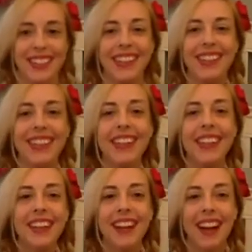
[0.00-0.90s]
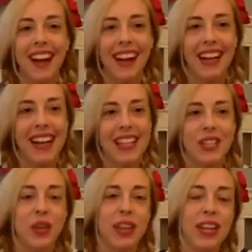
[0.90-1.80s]
All right, guys,
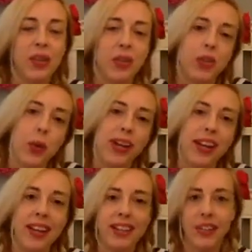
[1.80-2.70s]
so thanks for joining us.